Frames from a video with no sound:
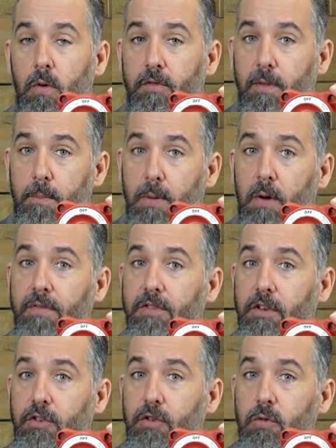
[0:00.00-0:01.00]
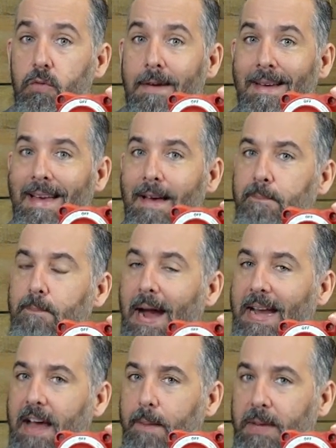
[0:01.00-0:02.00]
or from both to two
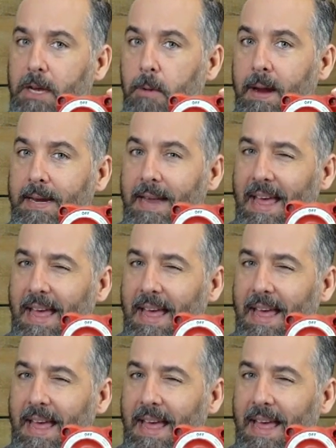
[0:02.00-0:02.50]
might not be great.